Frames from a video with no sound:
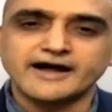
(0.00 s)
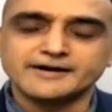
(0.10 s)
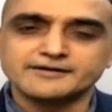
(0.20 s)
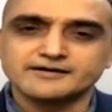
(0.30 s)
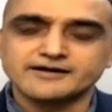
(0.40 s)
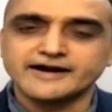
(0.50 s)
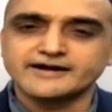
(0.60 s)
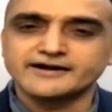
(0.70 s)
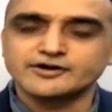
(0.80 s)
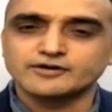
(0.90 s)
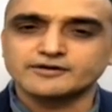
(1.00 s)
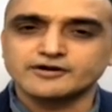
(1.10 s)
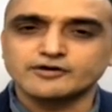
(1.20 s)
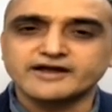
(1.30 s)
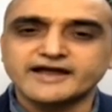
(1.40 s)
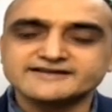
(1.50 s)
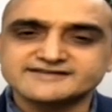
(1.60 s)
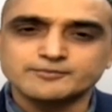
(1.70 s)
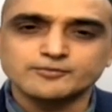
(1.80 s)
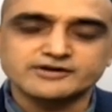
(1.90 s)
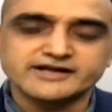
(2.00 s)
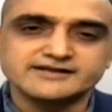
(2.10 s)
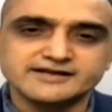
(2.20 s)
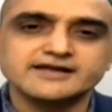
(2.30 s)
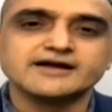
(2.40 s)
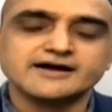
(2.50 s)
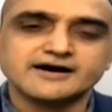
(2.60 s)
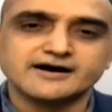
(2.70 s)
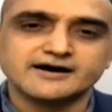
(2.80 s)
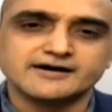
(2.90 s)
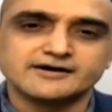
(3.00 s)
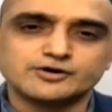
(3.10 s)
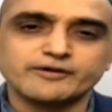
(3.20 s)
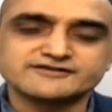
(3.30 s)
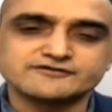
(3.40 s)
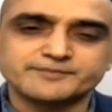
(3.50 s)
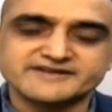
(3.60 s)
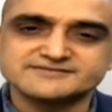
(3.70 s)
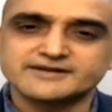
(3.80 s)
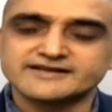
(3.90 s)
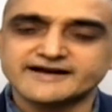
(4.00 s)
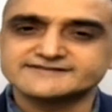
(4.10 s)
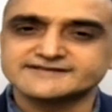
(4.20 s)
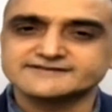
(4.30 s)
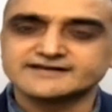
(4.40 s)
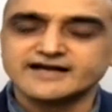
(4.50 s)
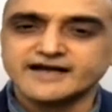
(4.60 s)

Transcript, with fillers: and, and and your your gains are more than the 2x uh, of the principal in that sense